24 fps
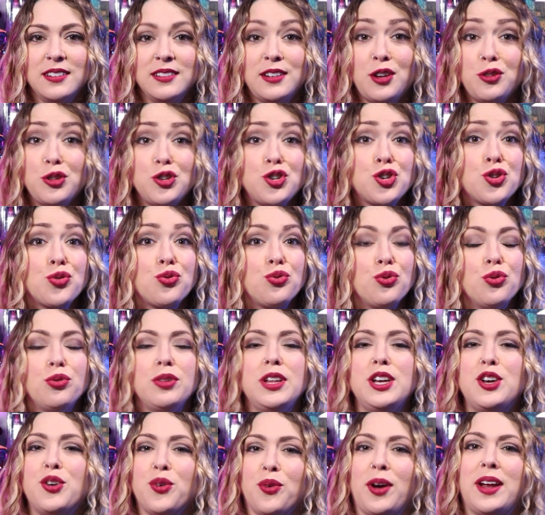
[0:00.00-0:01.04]
Now, the
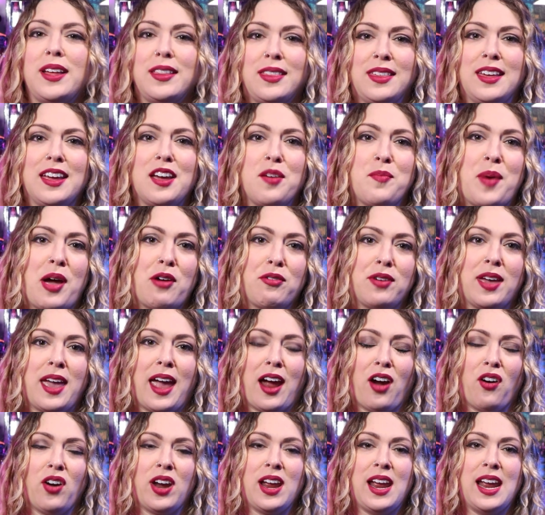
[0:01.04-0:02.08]
truly great thing about
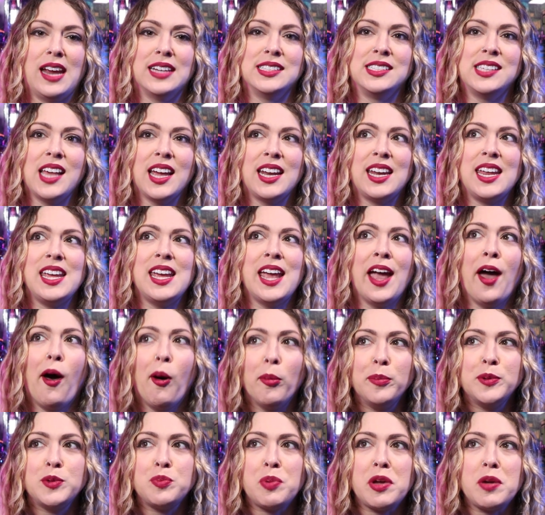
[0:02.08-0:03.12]
Gary is that he
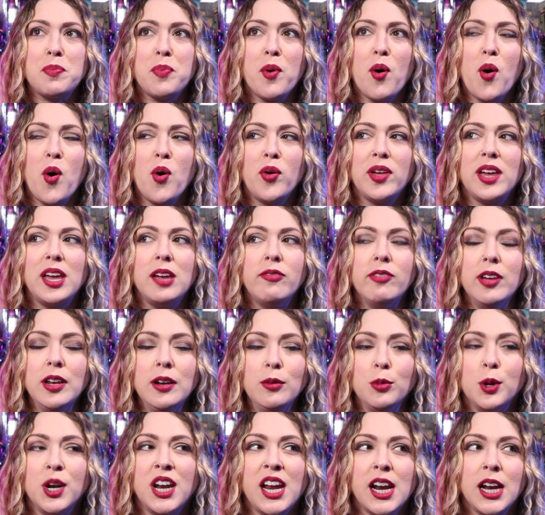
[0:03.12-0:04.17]
helps people
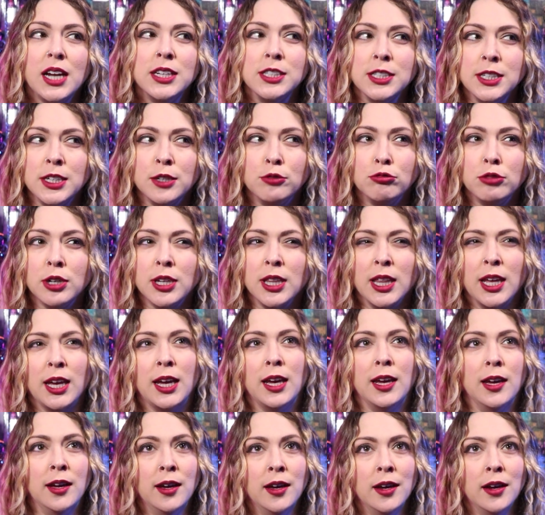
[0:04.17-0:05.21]
even when he doesn't
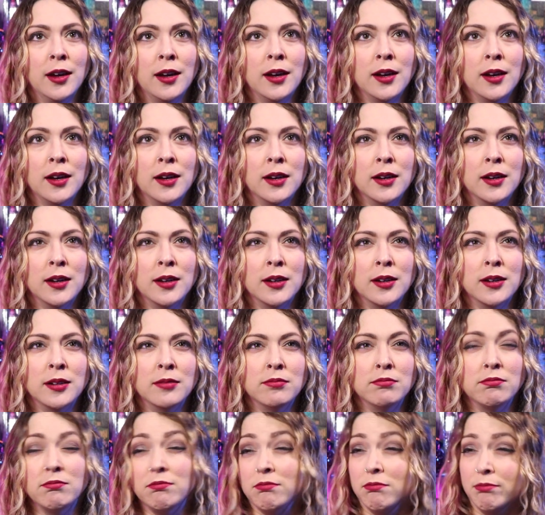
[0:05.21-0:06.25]
really
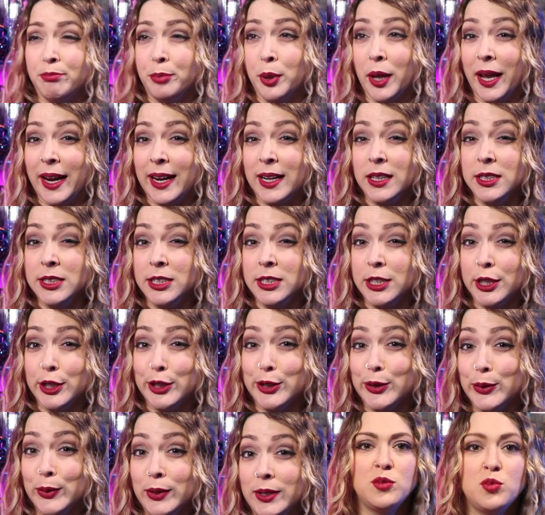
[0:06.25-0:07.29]
plan
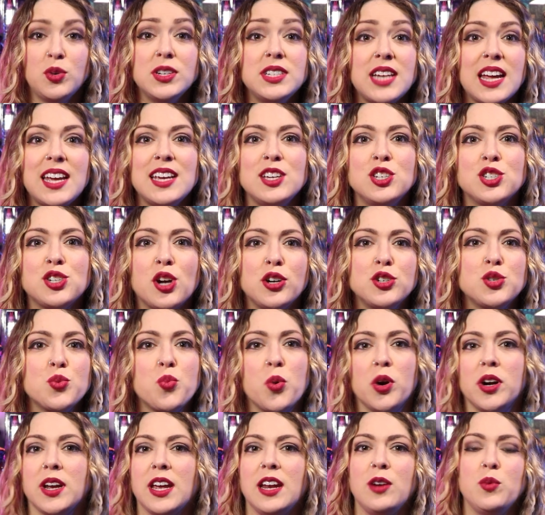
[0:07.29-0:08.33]
to. One day he starts
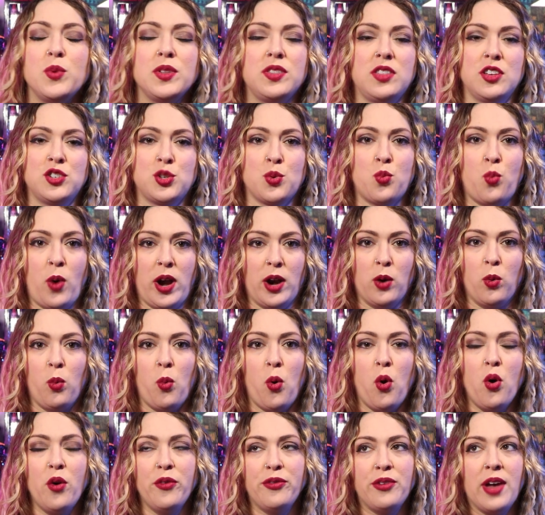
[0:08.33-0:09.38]
working with this
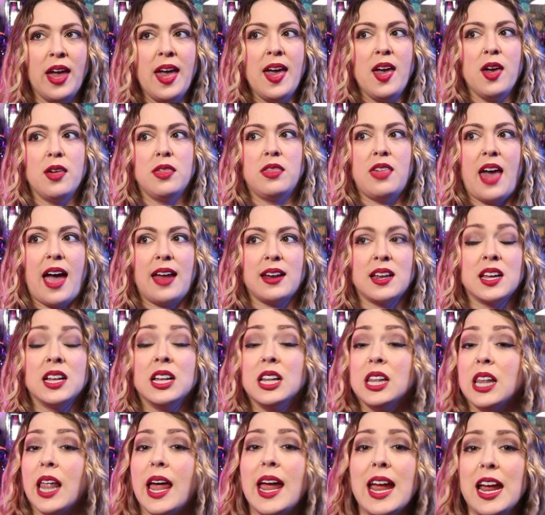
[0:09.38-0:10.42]
werewolf that
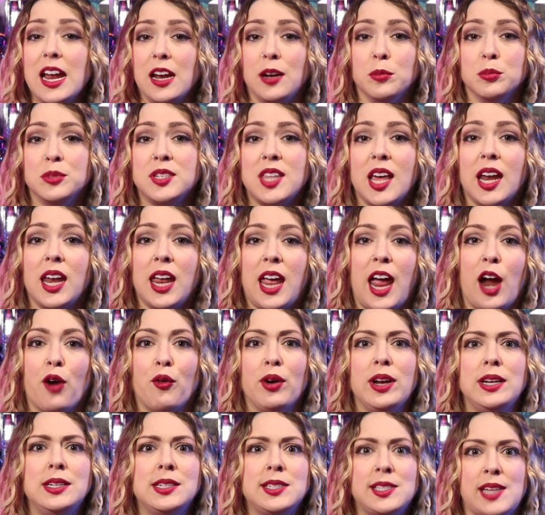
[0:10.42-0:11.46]
claims that
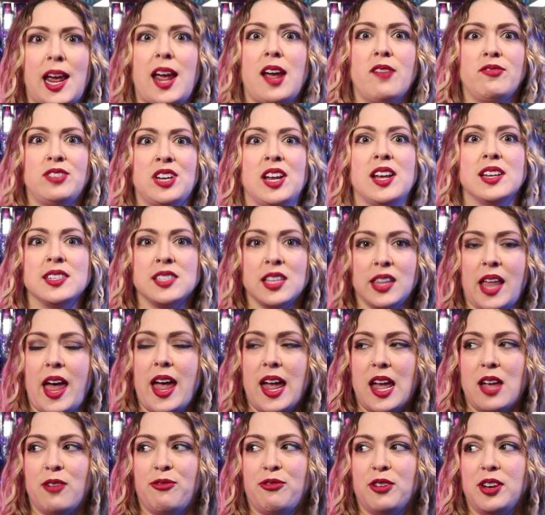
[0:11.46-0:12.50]
Gary saved his
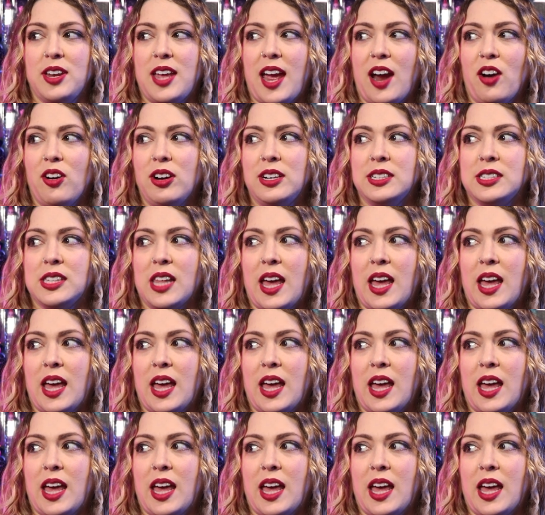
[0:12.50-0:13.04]
life, and Gary's